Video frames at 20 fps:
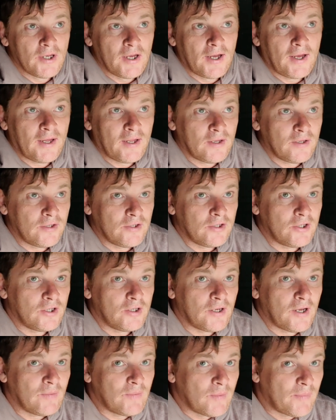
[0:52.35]
and
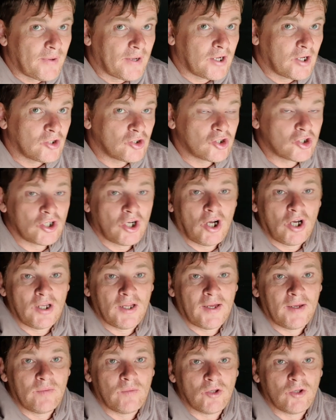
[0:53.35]
I'll be back on shortly